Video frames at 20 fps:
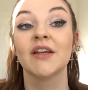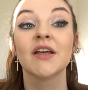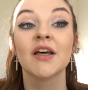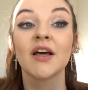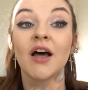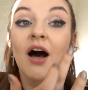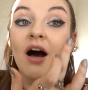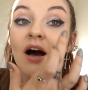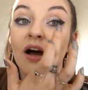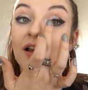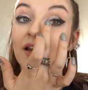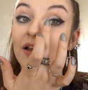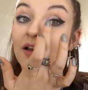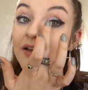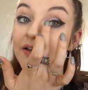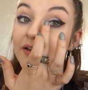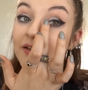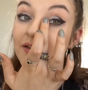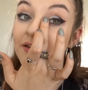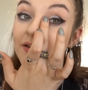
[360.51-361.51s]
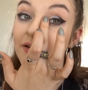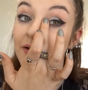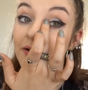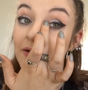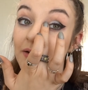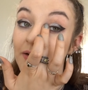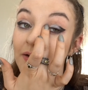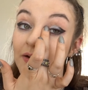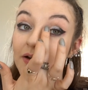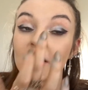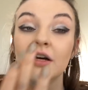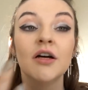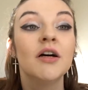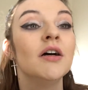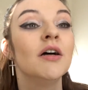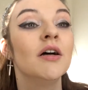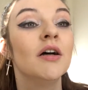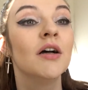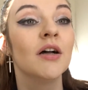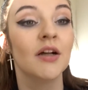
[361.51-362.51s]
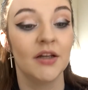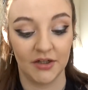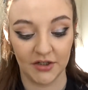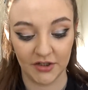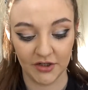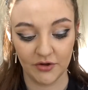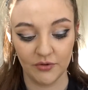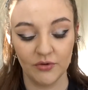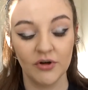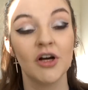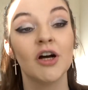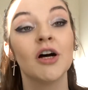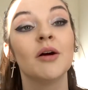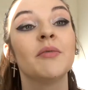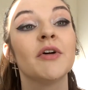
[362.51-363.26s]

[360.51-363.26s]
highlight. And you know what?